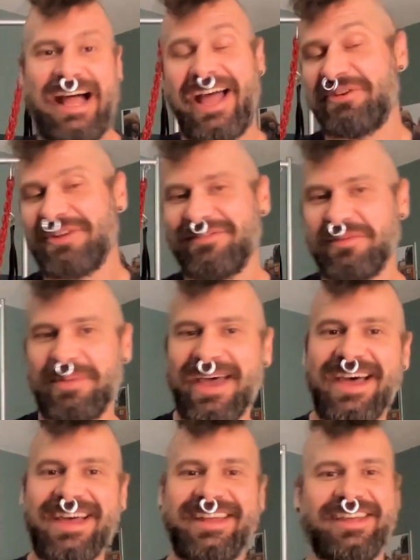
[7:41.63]
I don't have a
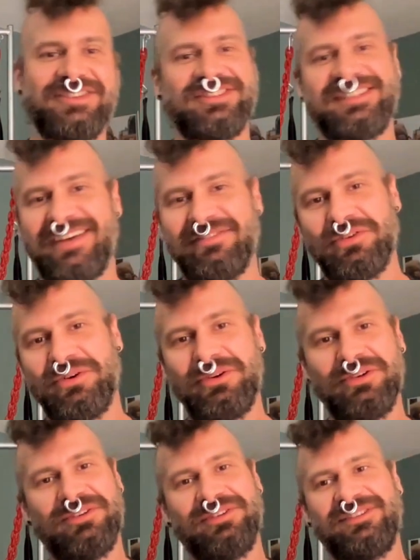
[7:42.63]
pet, I just have a
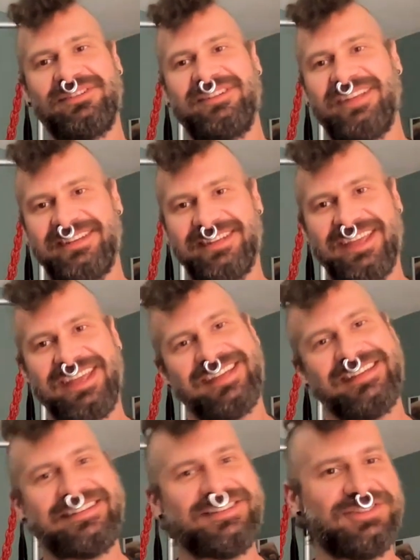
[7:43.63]
hole and a
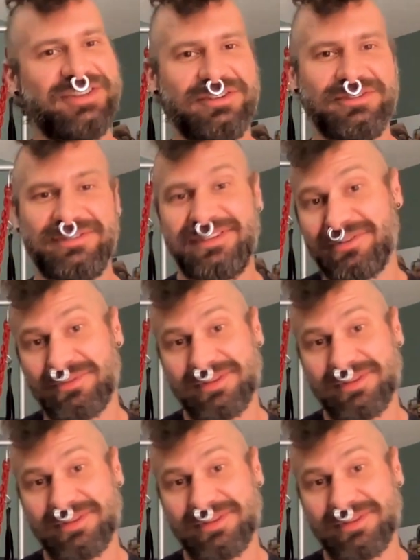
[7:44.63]
hand, so here we